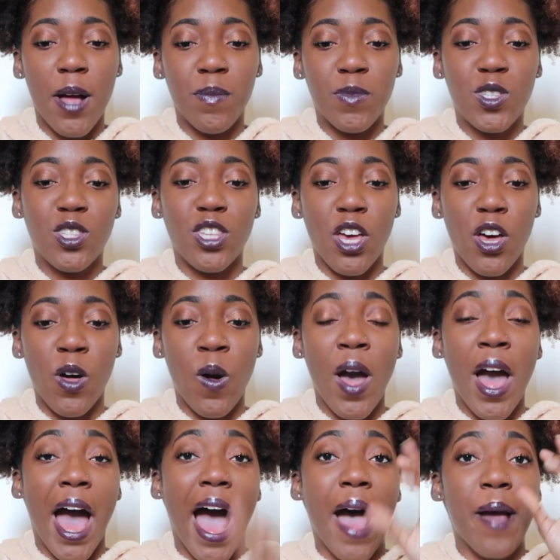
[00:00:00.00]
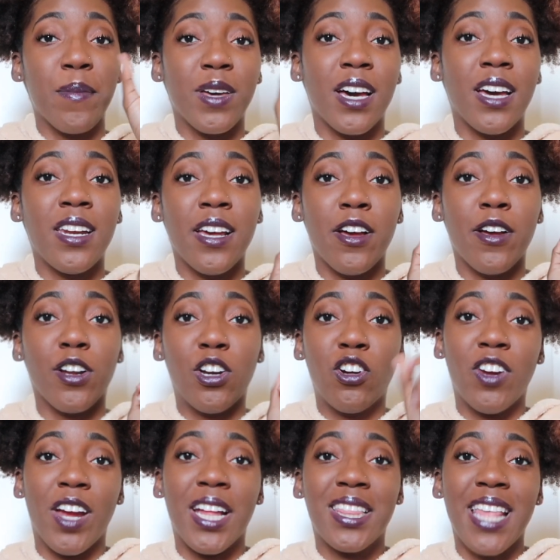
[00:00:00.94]
So I'm gonna
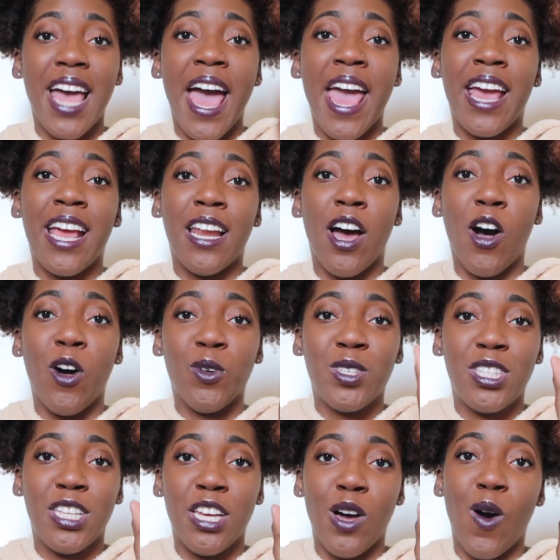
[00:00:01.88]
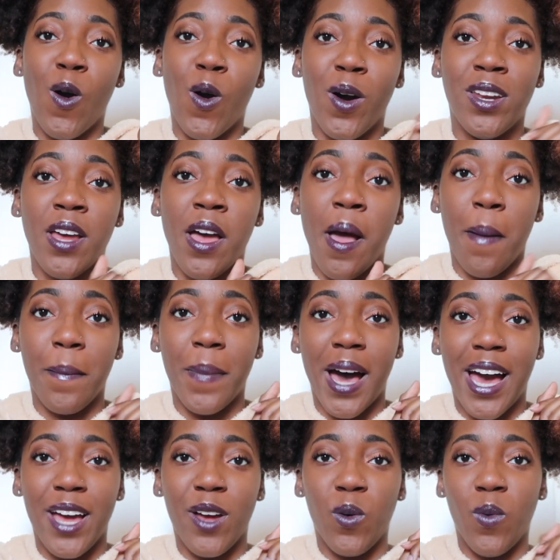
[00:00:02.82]
create that and host it on
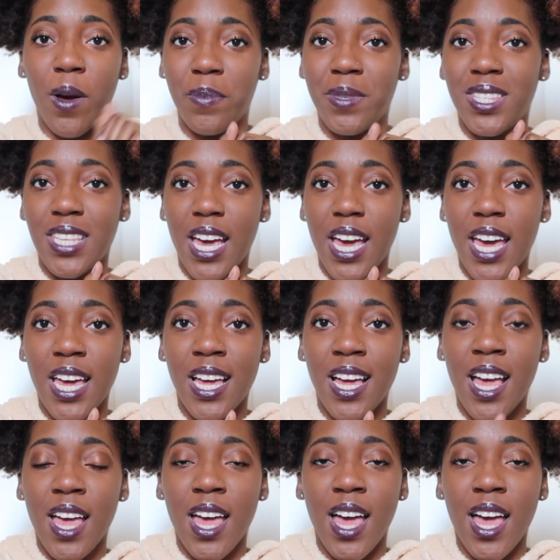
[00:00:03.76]
my website.